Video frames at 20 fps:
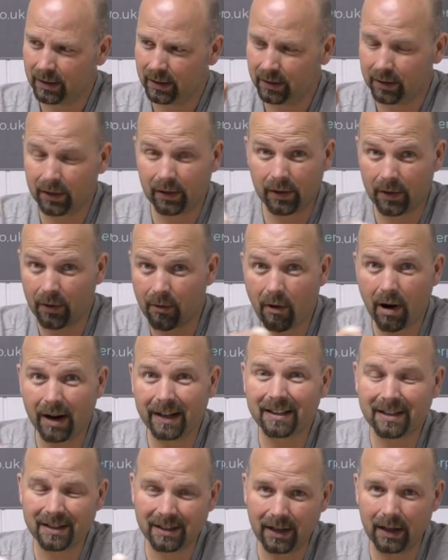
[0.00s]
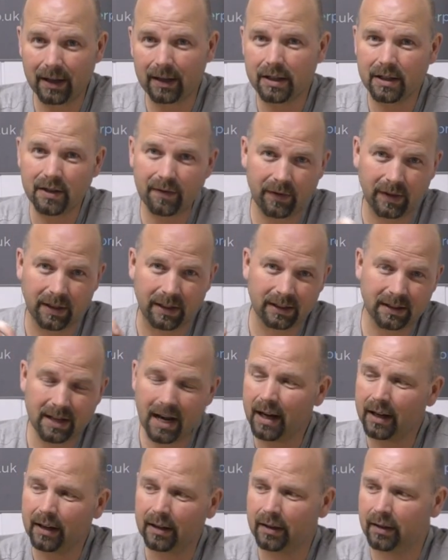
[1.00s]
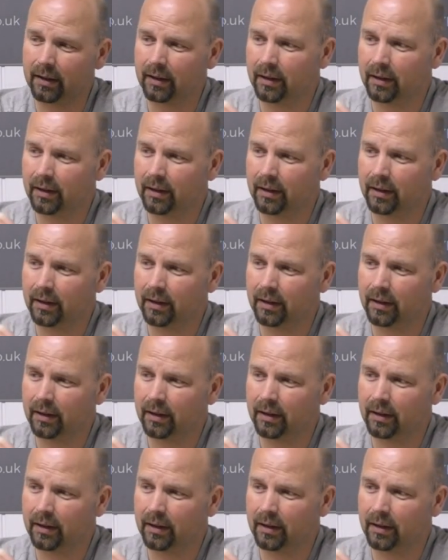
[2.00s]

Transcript: that are the right size for your tank.